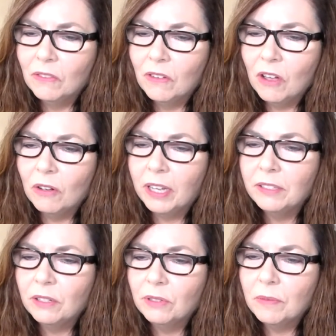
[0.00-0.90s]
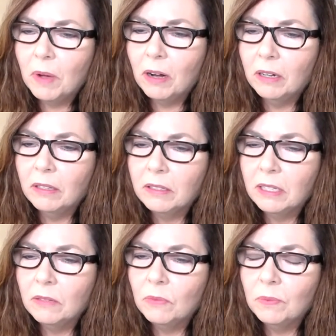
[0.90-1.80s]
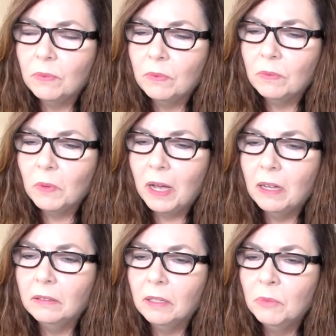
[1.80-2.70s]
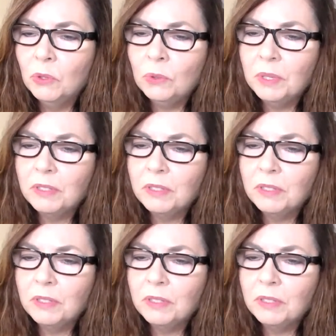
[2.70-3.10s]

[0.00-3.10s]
Okay, so tomorrow, let's see, well, the moon was